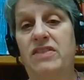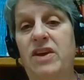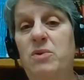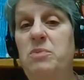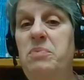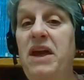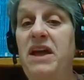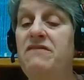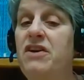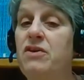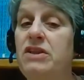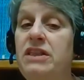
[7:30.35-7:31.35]
They would pay a
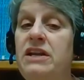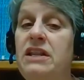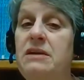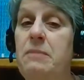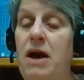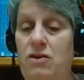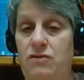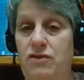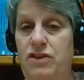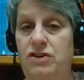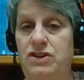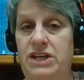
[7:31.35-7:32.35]
very little amount
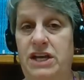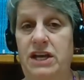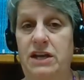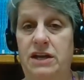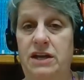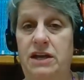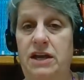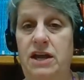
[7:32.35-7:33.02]
for their ticket.